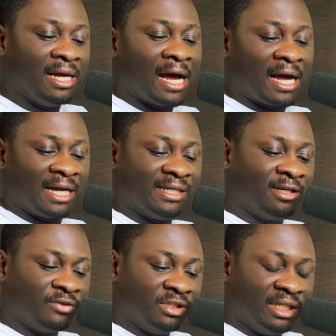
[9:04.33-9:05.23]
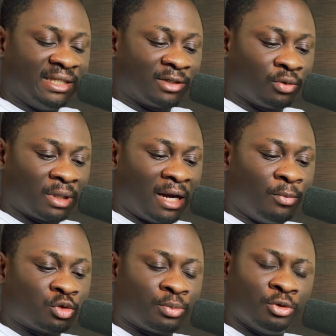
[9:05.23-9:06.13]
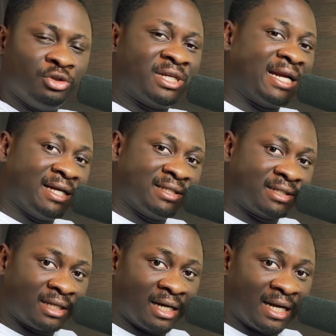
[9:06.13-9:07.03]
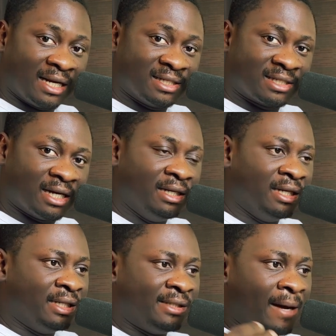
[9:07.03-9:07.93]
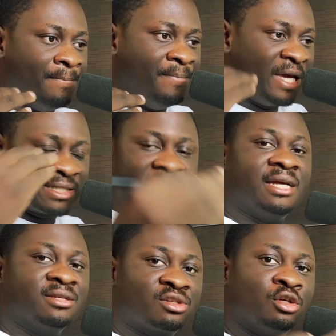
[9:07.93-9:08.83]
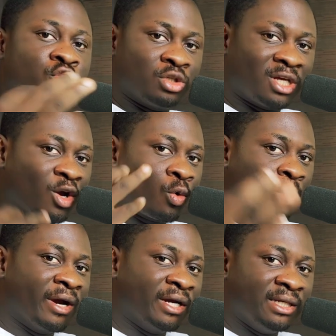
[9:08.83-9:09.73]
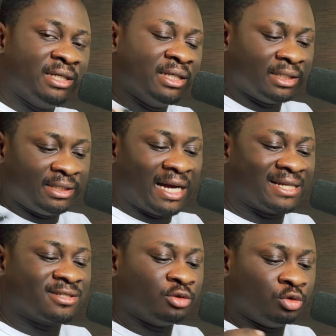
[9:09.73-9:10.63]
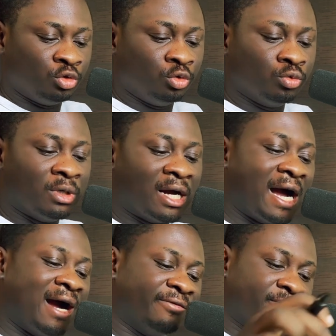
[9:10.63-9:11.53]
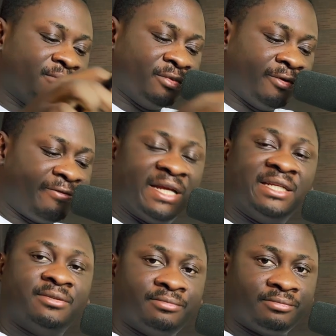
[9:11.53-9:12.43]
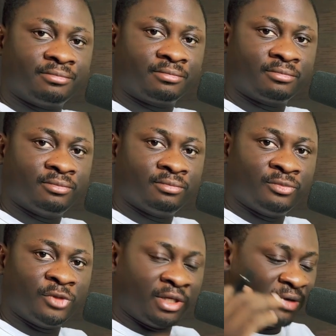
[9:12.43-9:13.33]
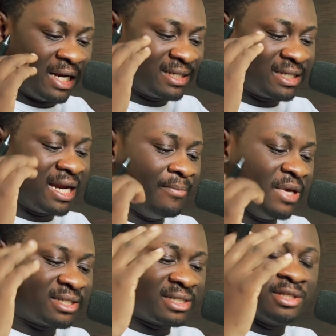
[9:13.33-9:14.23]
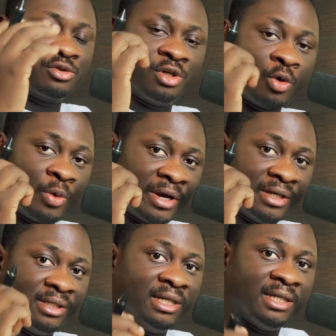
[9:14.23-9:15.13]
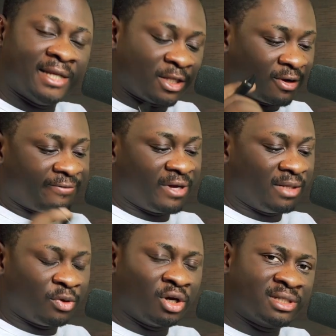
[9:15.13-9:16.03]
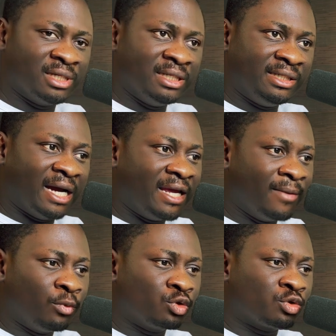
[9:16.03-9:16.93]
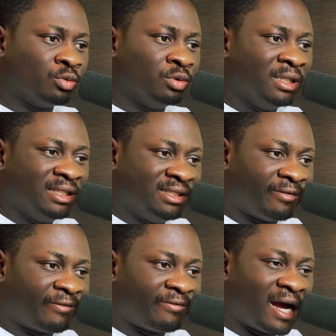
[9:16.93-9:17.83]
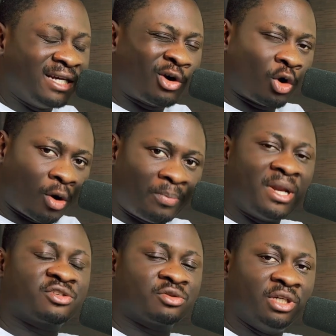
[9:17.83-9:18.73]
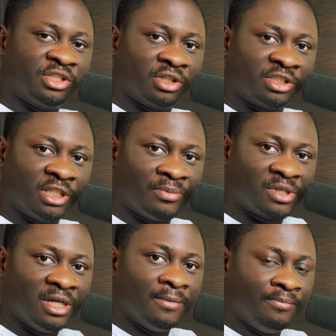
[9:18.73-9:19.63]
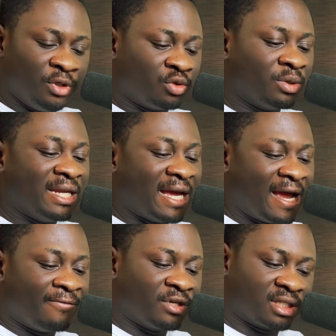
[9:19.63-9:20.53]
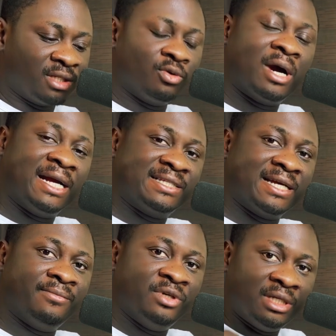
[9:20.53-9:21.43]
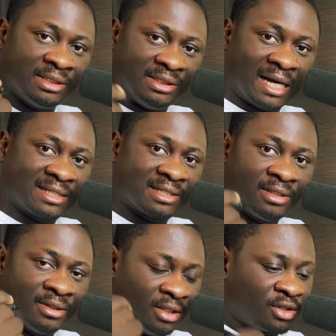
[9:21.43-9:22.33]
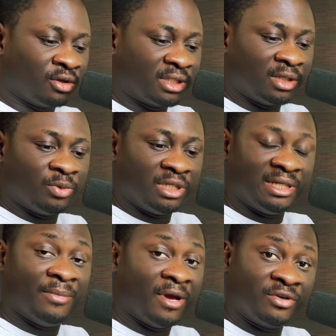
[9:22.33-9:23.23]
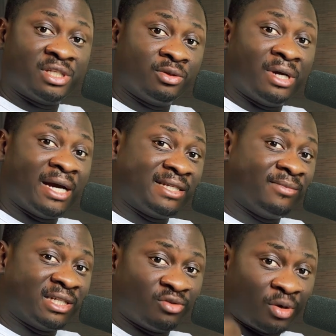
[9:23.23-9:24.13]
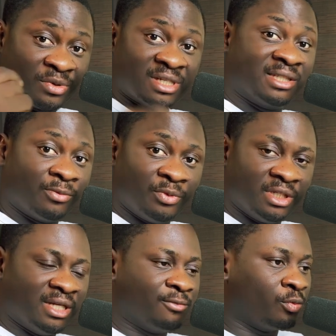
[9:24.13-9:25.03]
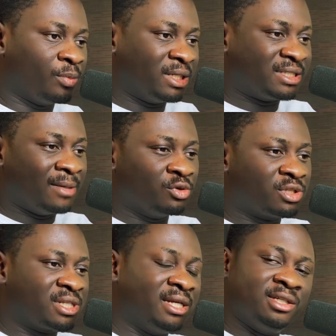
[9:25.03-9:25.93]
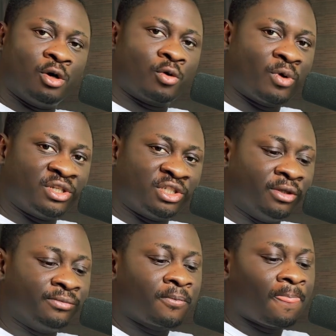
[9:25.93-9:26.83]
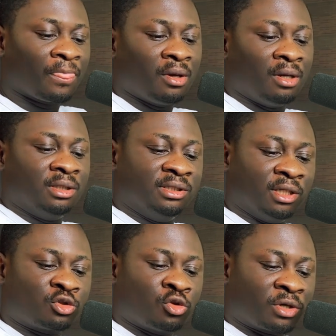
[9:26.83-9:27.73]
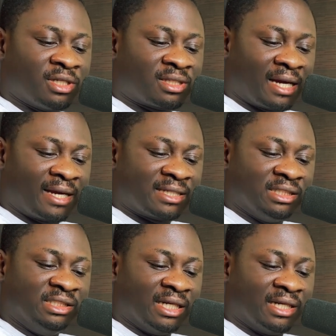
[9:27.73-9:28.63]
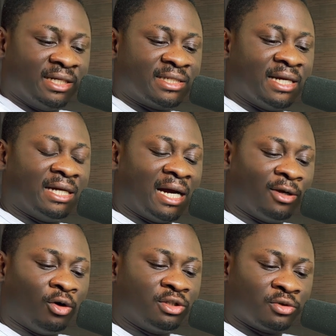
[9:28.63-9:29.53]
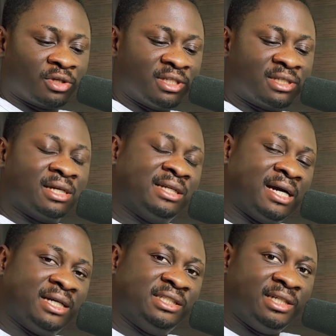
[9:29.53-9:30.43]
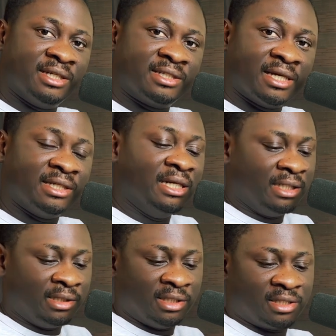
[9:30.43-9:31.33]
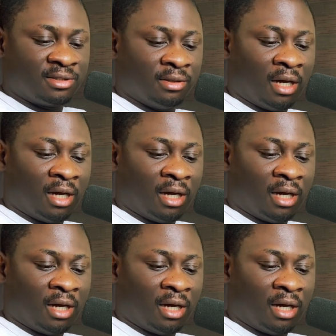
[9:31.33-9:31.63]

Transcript: And at the end of the day, they are able to produce an answer that makes sense to the query that you have fed in. Give you an answer that makes sense to the query that you're fed in, because they are able to define complex relationships between every single item that is contained within them, every single item that is represented within them. So by the time you send in your question, the tokens start getting generated, and all the tokens that are generated, it's